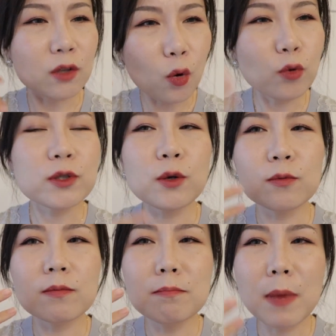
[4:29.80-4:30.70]

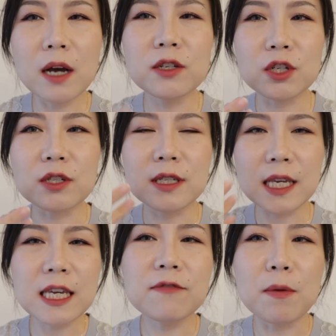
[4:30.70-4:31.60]
also merges
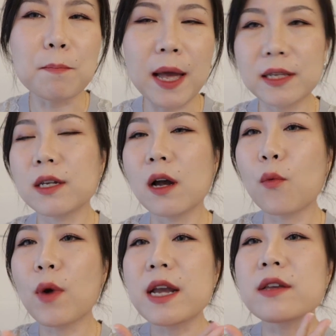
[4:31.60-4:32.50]
even better
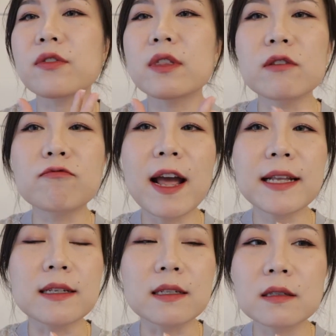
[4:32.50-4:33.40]
with the
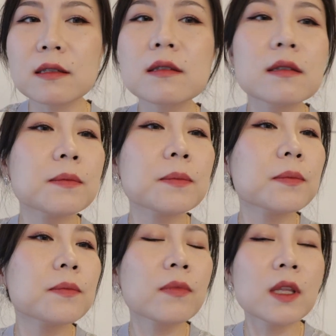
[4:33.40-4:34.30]
redness.
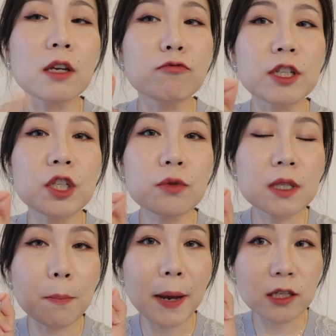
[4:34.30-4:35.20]
It reduces
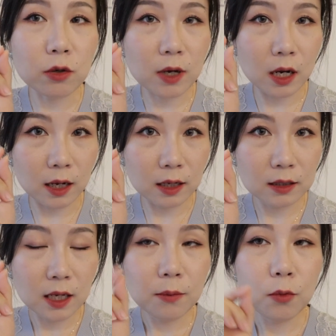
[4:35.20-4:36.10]
the petal color.
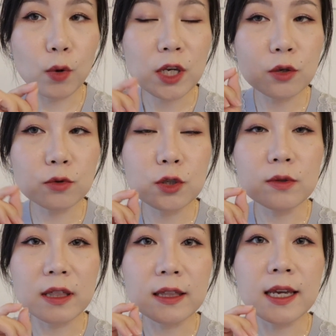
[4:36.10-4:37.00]
When you do
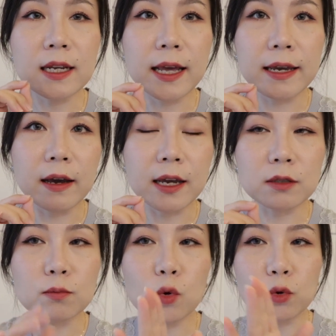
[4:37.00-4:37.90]
the thin layer,
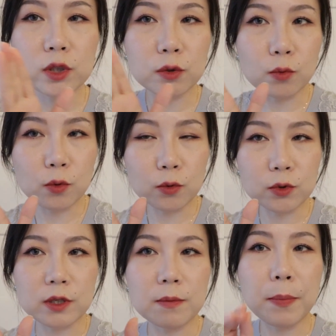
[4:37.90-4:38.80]
it's more
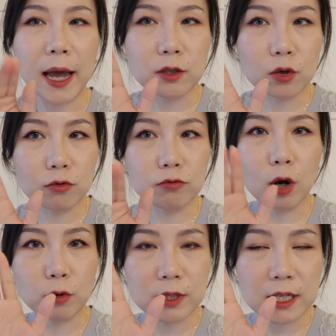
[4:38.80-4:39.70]
towards petal,
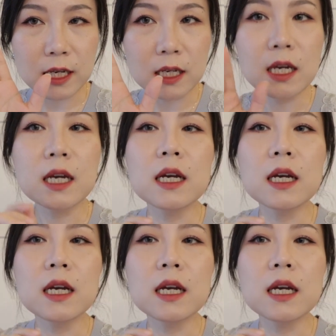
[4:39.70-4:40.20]
rosy,